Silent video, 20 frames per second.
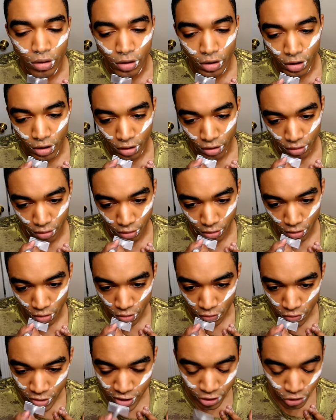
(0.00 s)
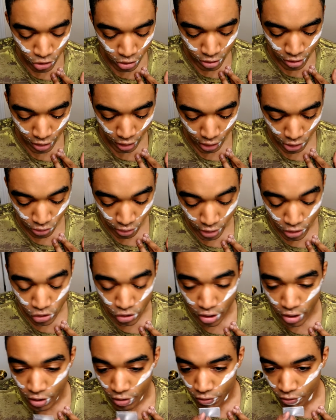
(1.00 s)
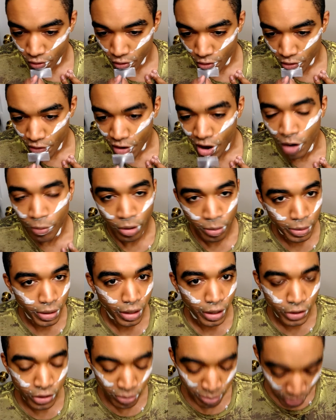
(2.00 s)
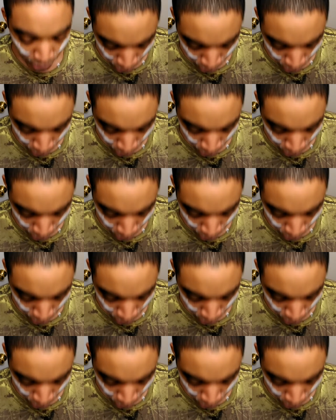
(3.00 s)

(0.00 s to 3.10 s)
yeah, if you guys just say like great shave, I'll probably like your